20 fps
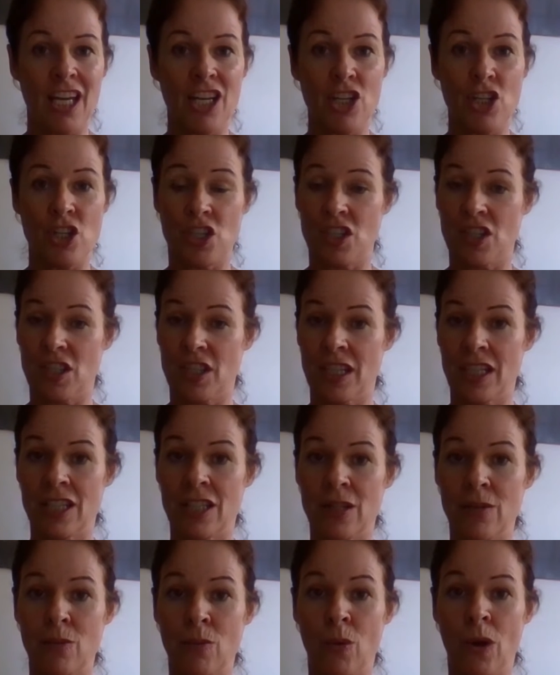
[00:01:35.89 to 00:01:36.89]
Just sit
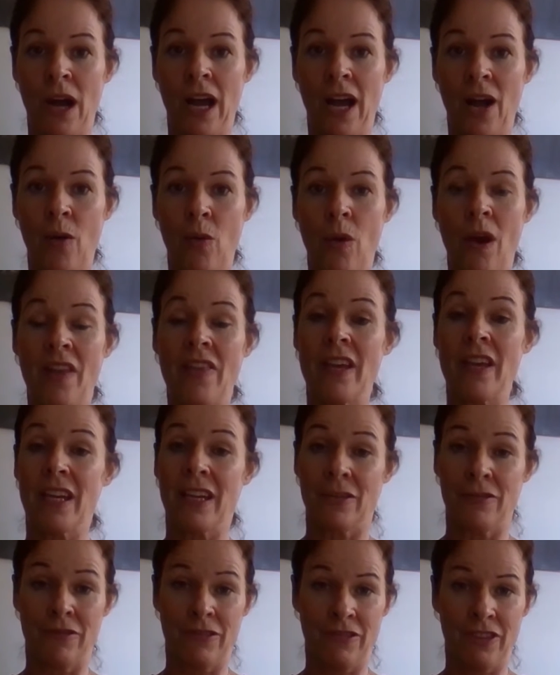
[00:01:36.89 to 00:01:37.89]
somewhere where they
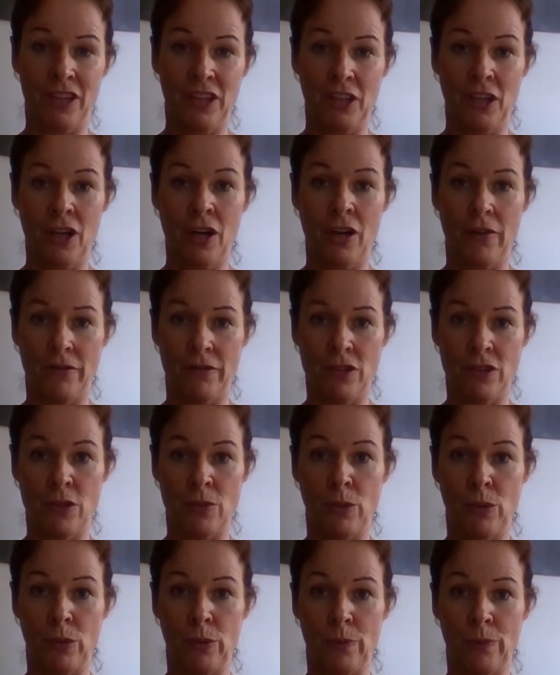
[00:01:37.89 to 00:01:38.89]
can feel
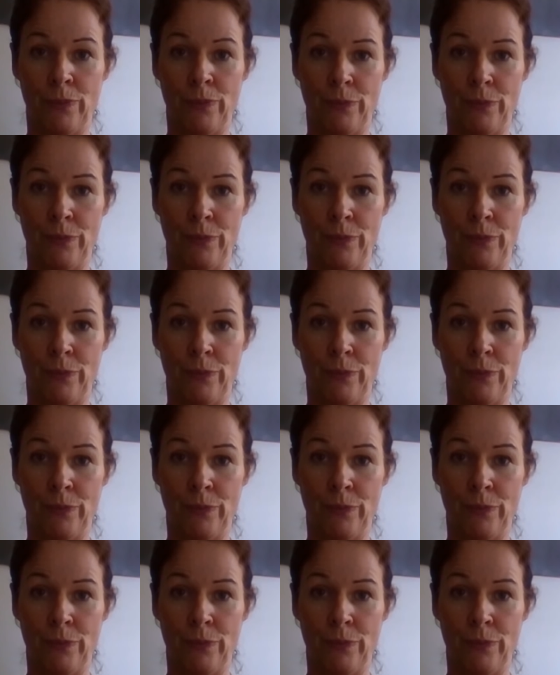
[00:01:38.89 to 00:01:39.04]
comfortable.